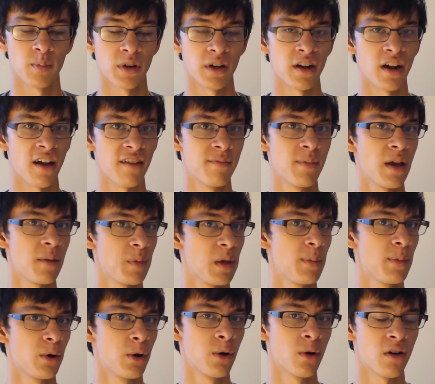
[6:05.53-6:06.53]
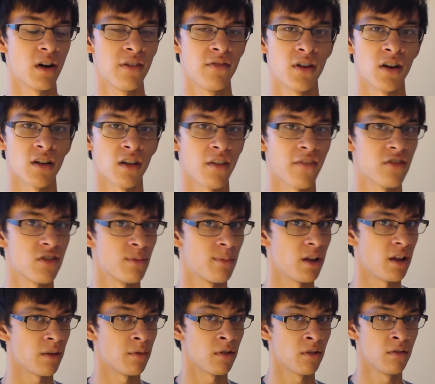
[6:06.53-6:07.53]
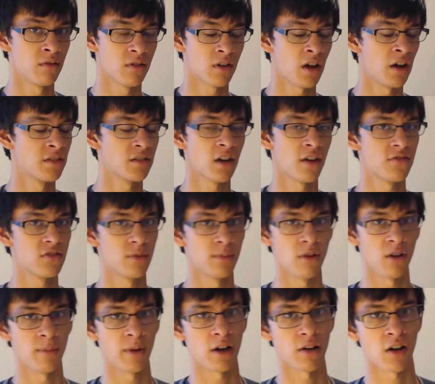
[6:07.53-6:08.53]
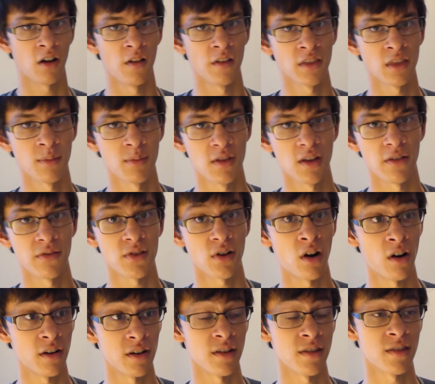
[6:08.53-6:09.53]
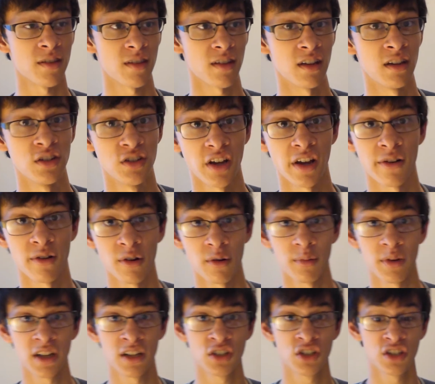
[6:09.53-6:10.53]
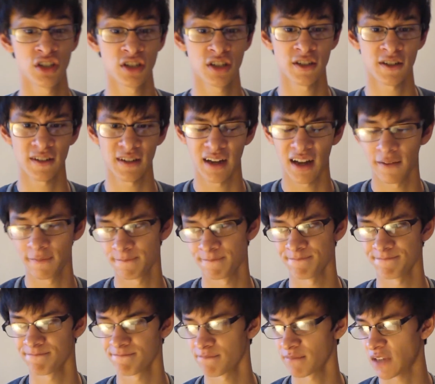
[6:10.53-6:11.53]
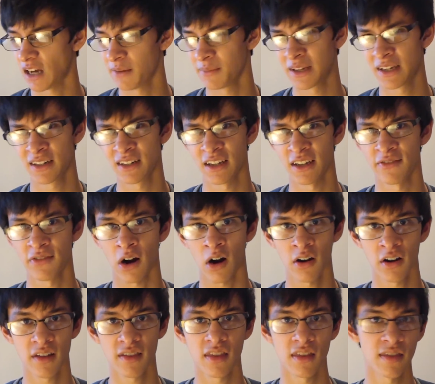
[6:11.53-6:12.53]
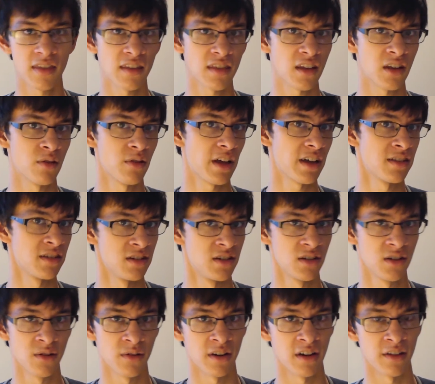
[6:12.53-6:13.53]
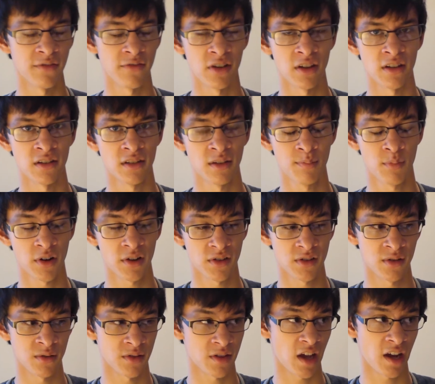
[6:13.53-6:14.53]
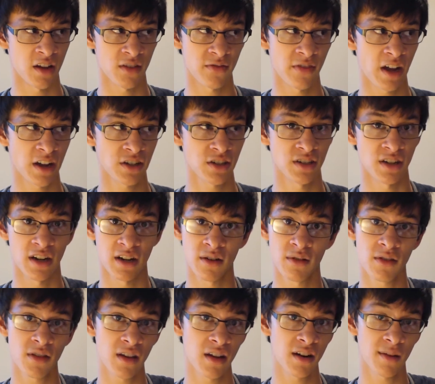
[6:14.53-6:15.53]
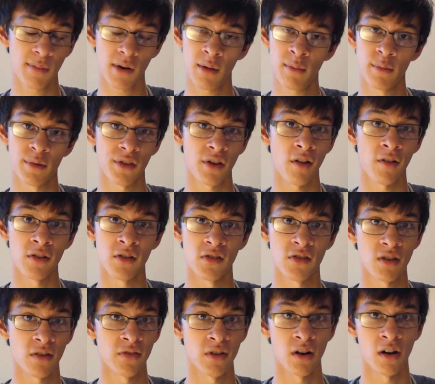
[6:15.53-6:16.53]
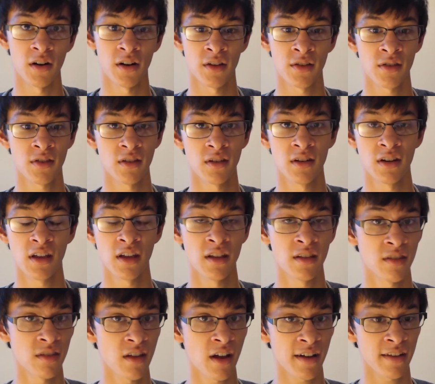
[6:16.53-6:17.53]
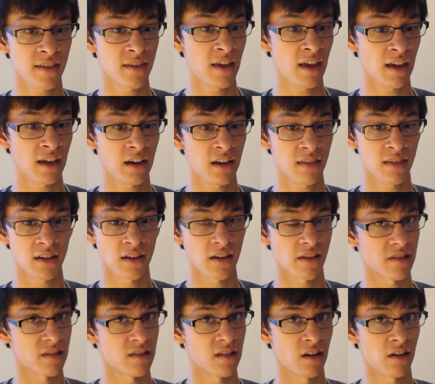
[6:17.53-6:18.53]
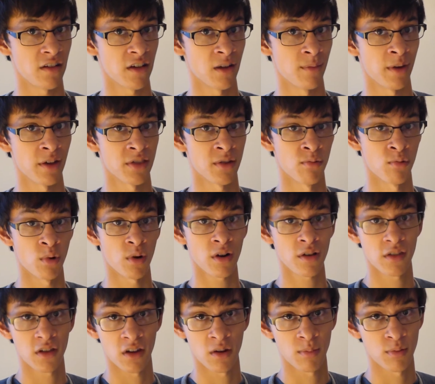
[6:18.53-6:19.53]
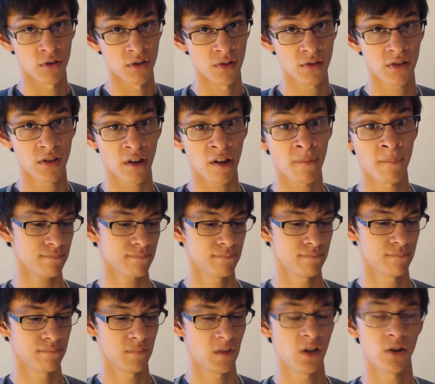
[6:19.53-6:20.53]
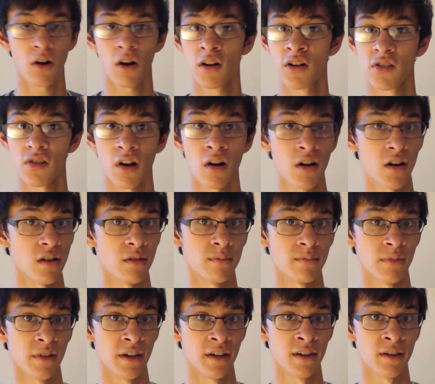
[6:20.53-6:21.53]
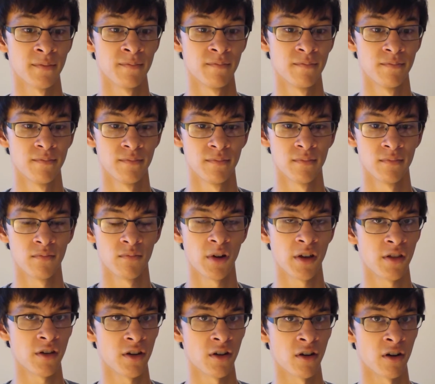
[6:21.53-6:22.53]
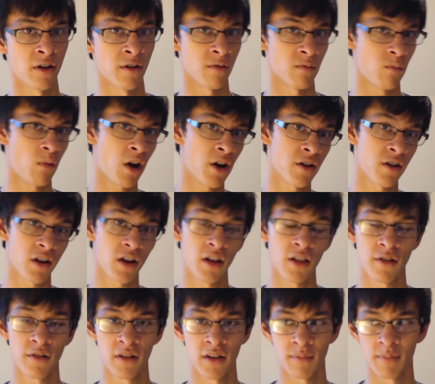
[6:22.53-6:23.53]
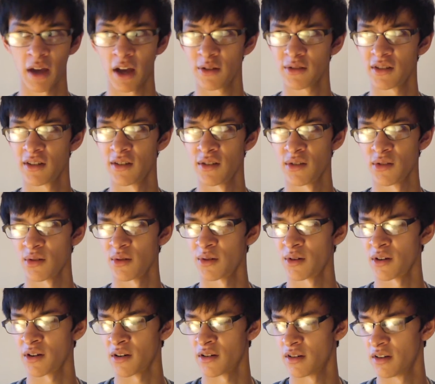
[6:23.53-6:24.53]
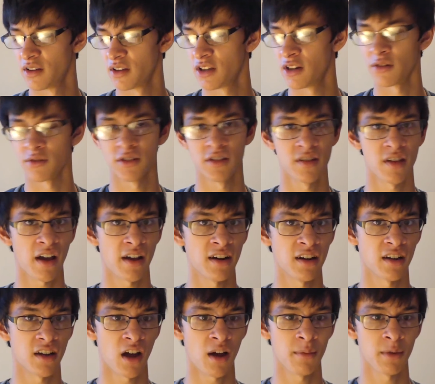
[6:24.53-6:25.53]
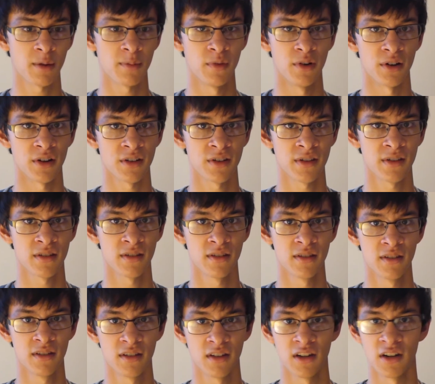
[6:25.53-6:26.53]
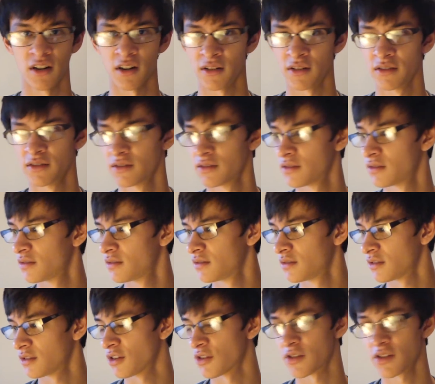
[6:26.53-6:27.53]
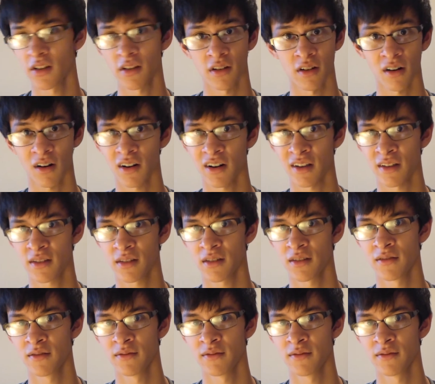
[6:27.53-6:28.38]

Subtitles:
But I've met people who are even uncomfortable about calling themselves artists in general, which, I mean, if art is the thing that you like to do and if it brings you satisfaction, I don't see any problem with calling yourself an artist. It's not saying anything necessarily about the work that you're producing. Art is art. Like, whether you're watercoloring mountains or, designing comic books, you're still an artist.